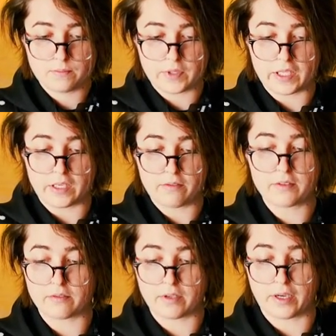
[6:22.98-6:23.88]
the
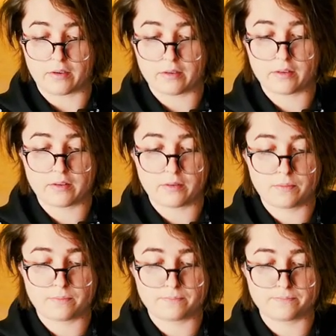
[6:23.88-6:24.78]
gift of health.
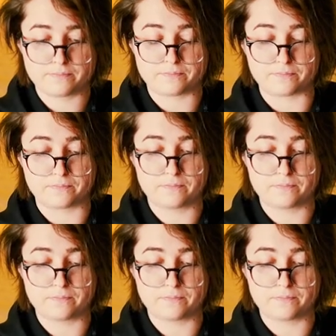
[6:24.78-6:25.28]
Hmm.